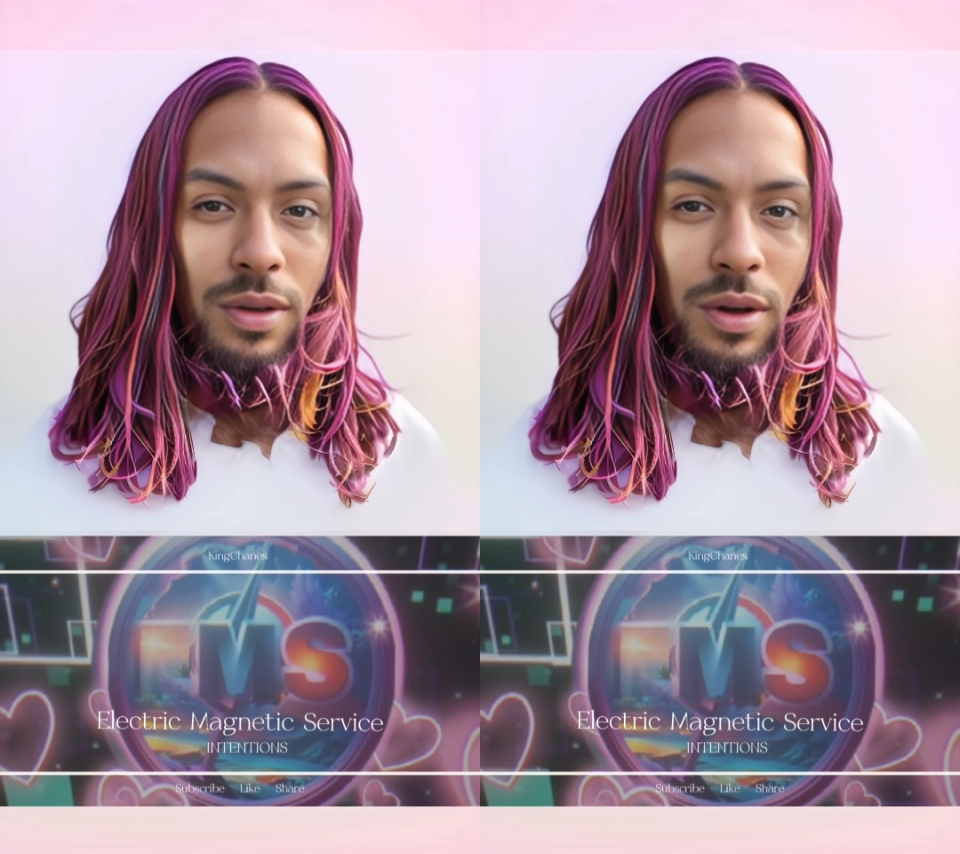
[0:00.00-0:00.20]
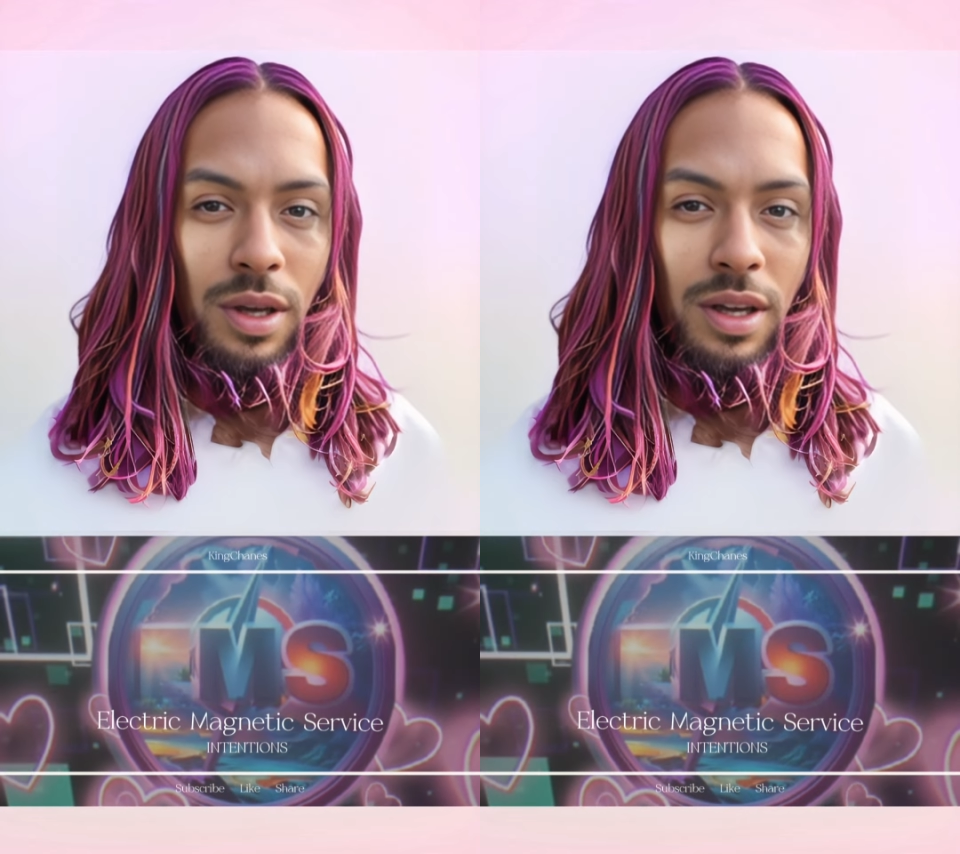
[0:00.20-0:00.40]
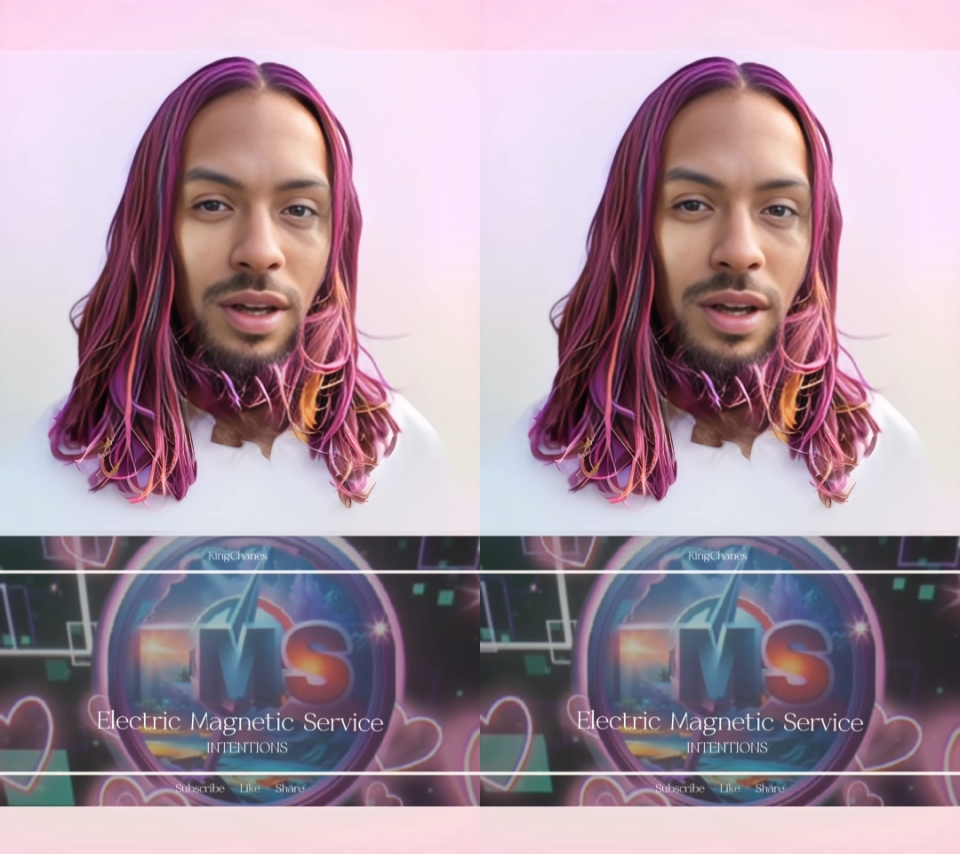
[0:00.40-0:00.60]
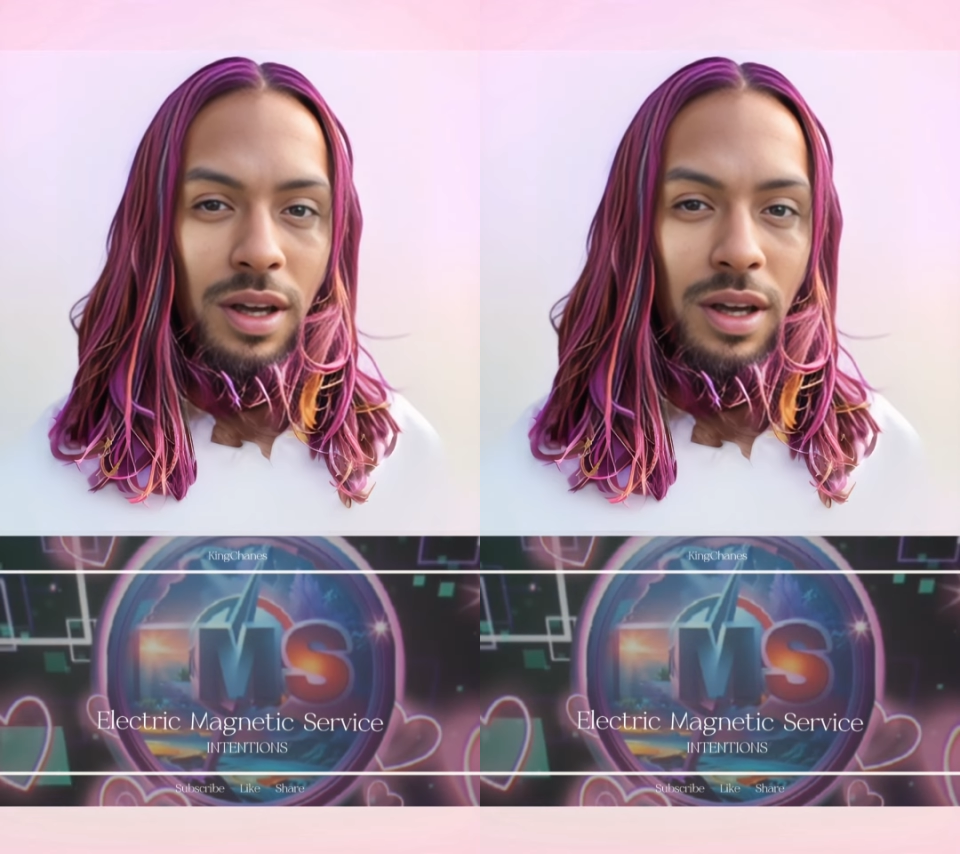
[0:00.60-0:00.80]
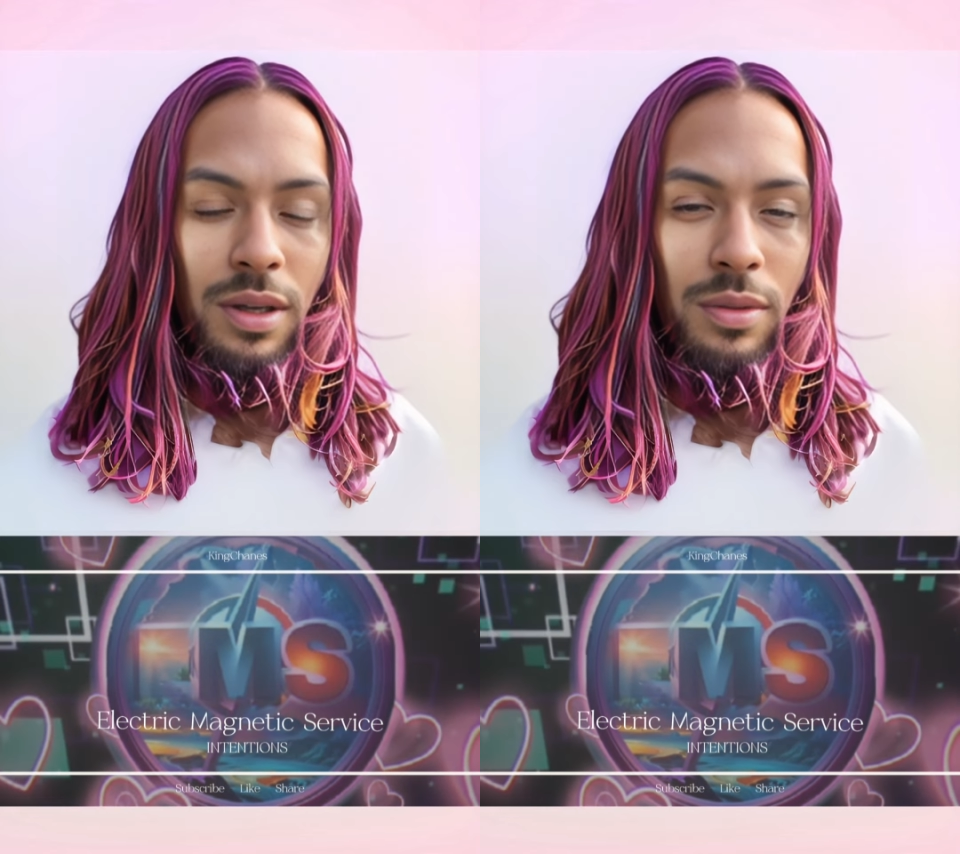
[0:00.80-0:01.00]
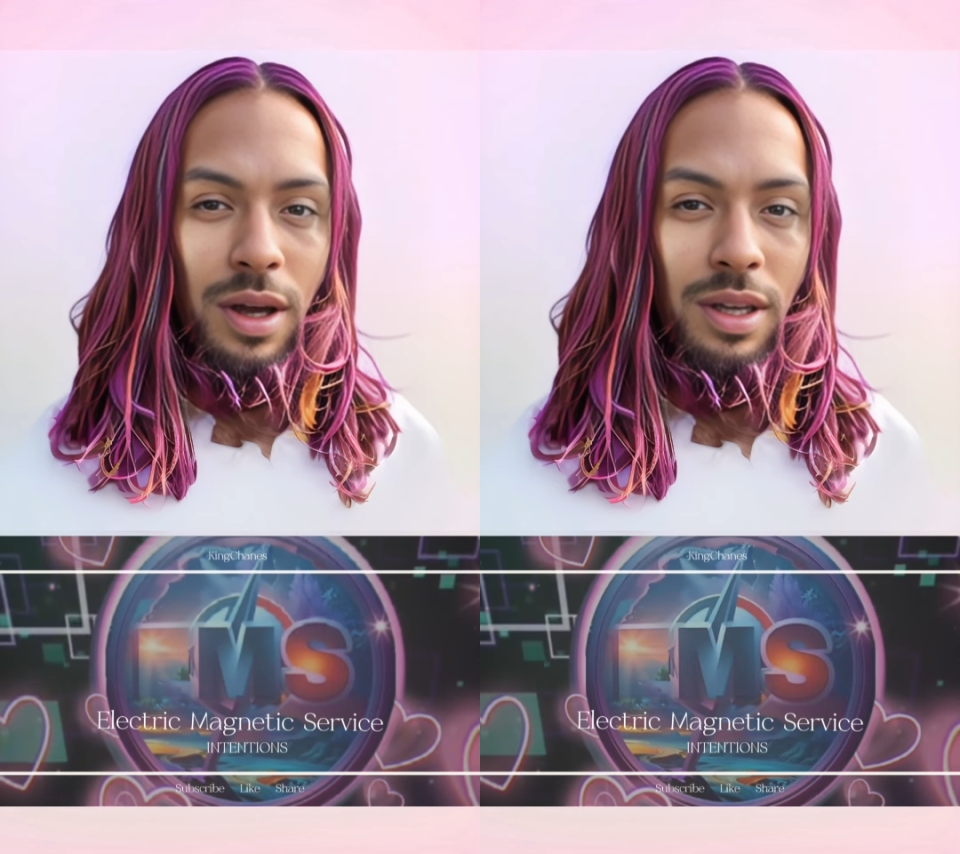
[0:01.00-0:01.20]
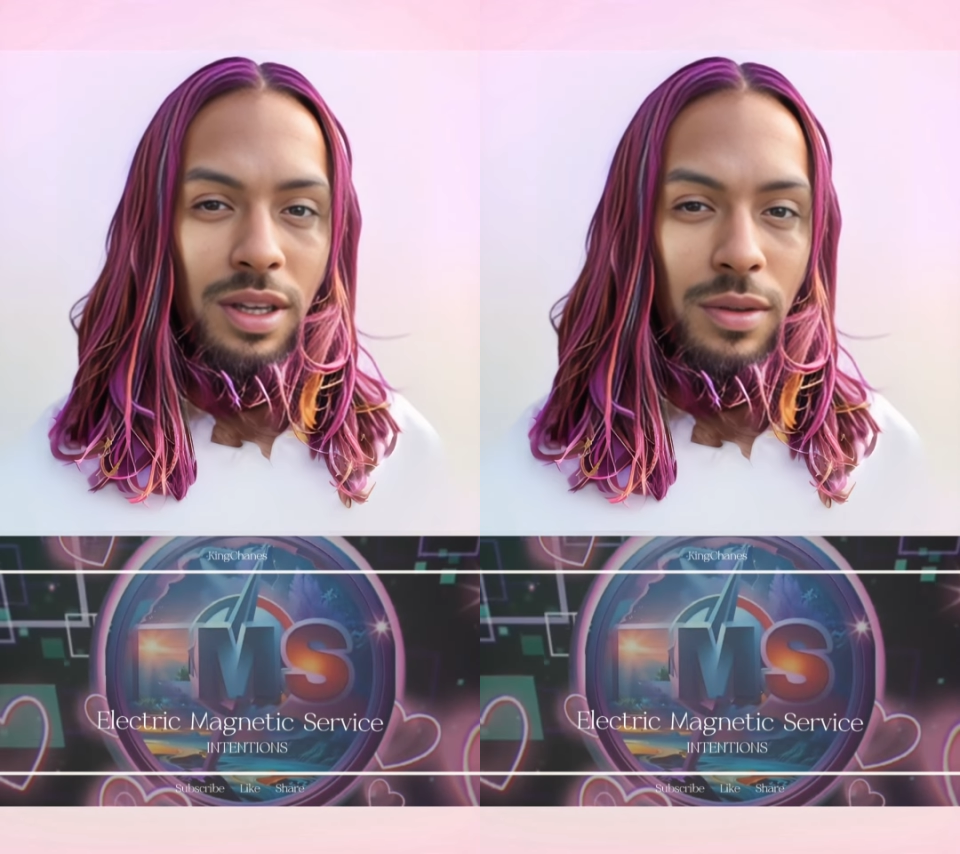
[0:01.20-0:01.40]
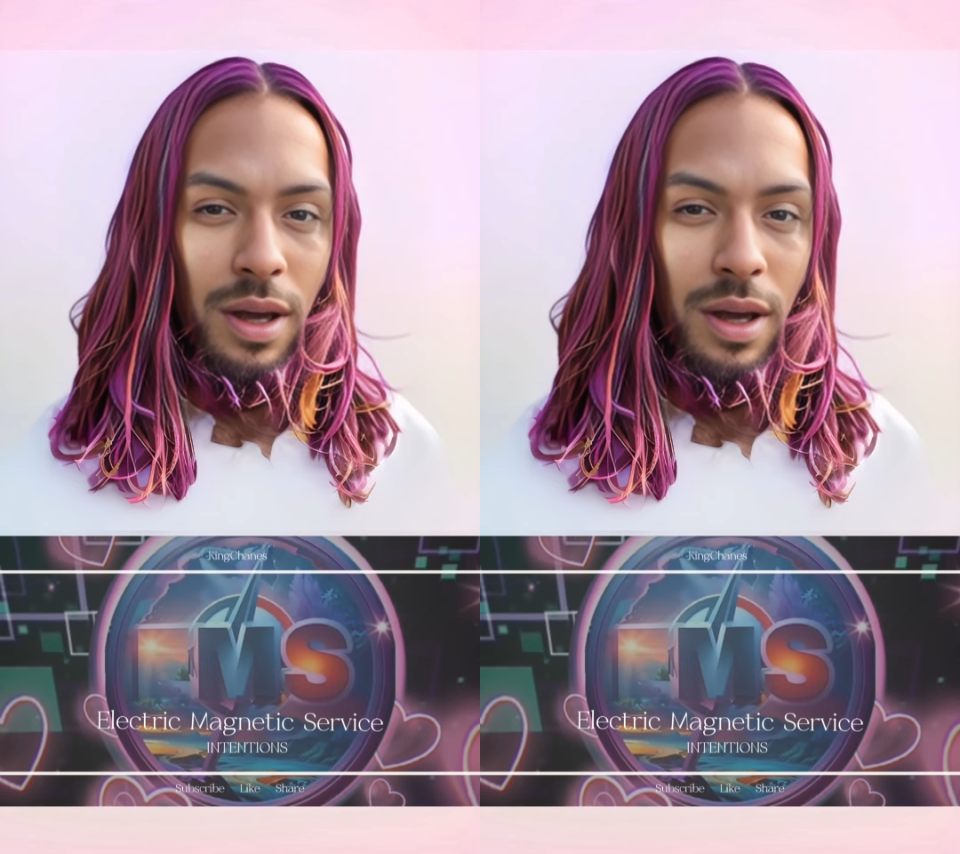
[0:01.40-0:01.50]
fully embracing